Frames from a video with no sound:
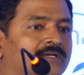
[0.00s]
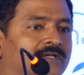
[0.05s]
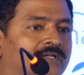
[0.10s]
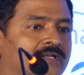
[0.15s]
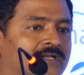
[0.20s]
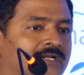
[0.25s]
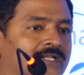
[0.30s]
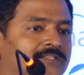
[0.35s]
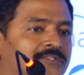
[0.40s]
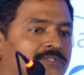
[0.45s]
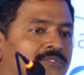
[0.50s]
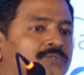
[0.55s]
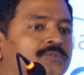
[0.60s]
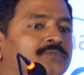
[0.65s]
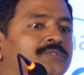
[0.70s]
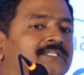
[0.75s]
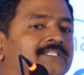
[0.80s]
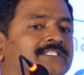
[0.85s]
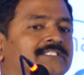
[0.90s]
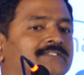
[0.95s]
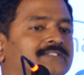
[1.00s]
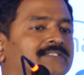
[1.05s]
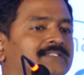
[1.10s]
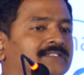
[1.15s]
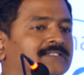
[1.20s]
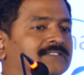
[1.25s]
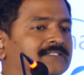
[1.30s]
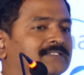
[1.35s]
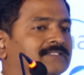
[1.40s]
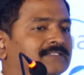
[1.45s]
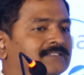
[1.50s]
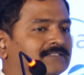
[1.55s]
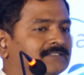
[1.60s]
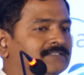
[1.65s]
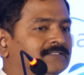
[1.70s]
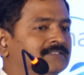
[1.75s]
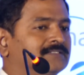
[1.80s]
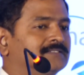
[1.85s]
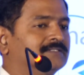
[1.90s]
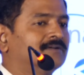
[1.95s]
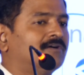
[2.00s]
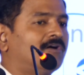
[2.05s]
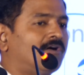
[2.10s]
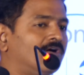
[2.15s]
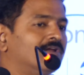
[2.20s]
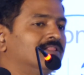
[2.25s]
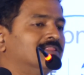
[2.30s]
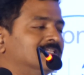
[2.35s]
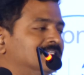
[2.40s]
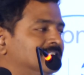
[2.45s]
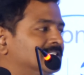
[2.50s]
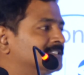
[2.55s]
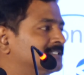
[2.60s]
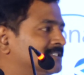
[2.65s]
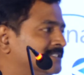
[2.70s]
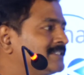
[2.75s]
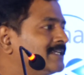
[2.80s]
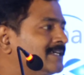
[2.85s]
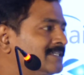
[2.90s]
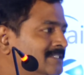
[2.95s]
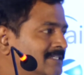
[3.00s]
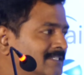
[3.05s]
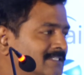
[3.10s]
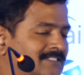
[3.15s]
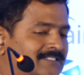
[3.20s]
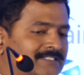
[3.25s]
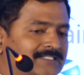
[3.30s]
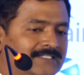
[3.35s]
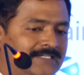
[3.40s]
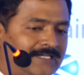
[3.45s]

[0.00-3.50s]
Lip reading: run through all these stages.